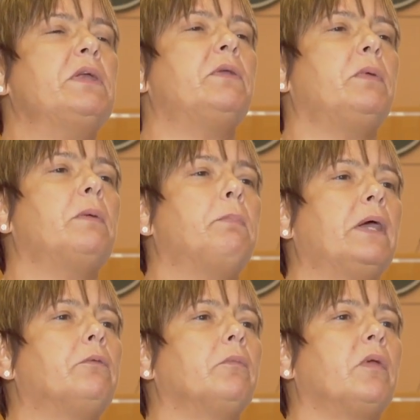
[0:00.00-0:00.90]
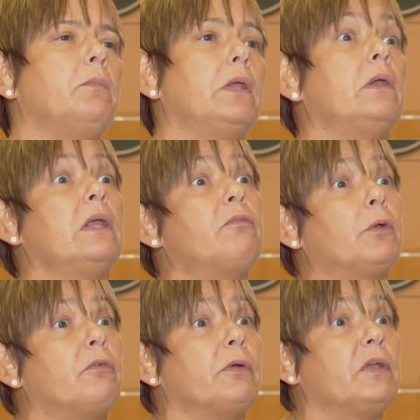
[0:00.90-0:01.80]
meant to be a bedroom community
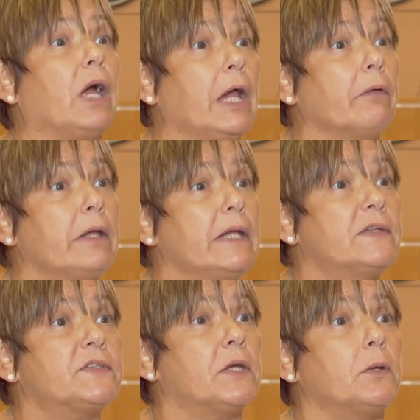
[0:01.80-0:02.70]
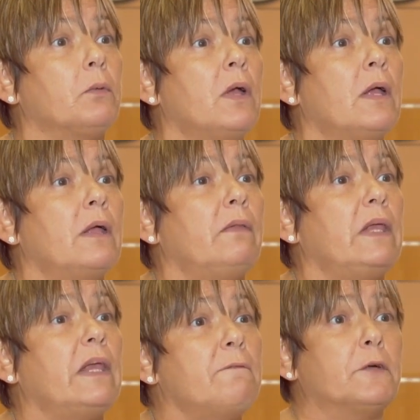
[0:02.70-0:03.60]
full of retirees. So
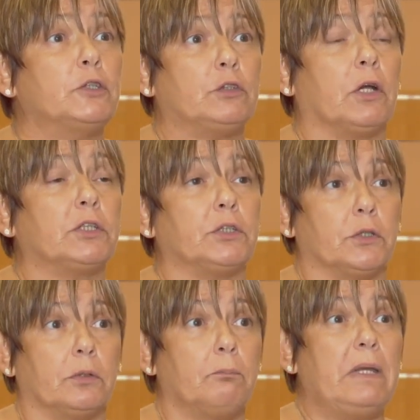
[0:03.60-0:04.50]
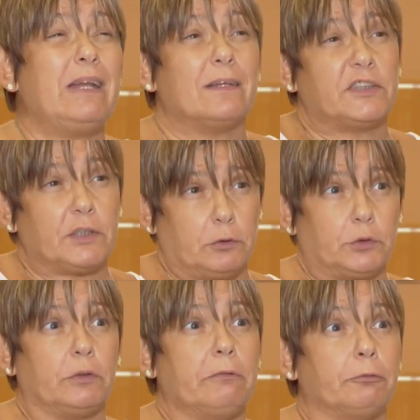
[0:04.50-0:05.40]
the infrastructure, meaning the
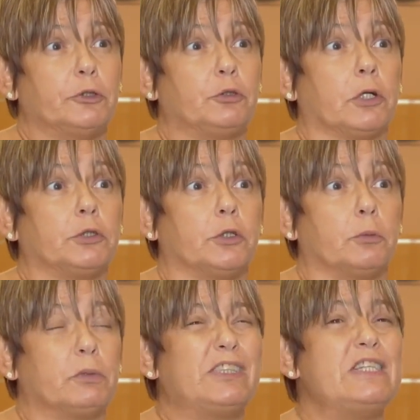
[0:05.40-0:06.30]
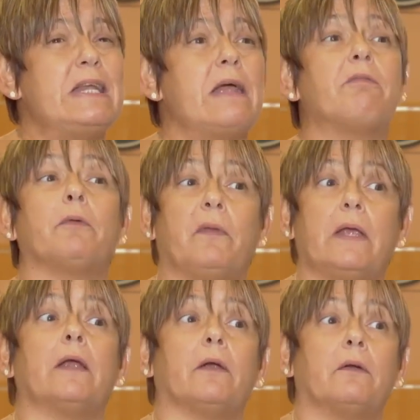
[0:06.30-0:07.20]
social infrastructure, was never
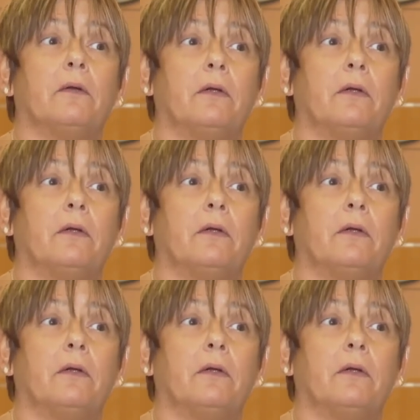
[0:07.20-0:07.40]
there.